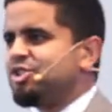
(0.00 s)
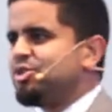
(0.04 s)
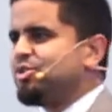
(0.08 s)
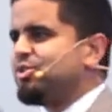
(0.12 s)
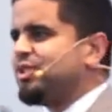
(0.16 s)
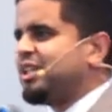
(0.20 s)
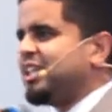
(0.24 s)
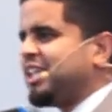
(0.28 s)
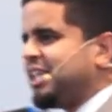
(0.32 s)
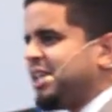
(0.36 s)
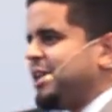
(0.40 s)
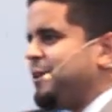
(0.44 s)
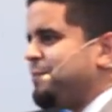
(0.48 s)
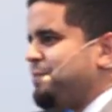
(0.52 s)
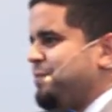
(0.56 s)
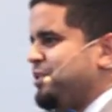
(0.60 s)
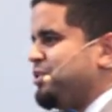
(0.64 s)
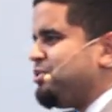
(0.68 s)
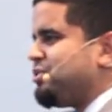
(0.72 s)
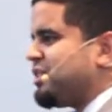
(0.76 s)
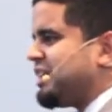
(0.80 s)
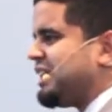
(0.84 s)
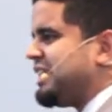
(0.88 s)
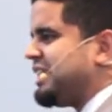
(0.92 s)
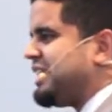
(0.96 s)
to
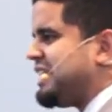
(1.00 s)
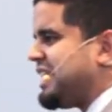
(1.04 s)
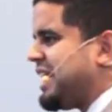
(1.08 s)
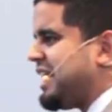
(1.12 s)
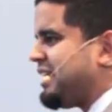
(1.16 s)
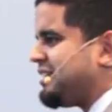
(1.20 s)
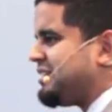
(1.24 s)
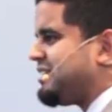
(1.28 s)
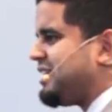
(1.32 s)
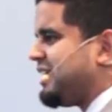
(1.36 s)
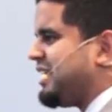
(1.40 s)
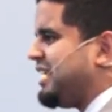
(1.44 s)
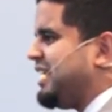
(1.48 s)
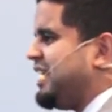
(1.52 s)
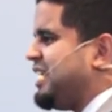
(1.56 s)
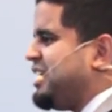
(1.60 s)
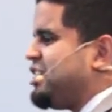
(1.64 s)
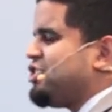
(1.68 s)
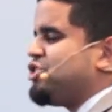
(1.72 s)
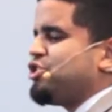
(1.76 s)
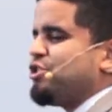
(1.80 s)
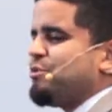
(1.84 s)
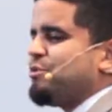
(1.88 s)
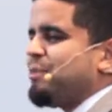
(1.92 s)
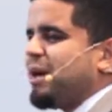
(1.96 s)
keep you connected
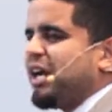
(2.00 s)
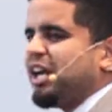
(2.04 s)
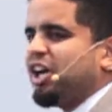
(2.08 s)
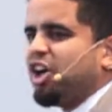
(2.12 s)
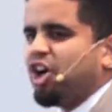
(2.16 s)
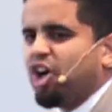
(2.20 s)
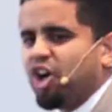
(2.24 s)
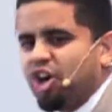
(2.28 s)
to my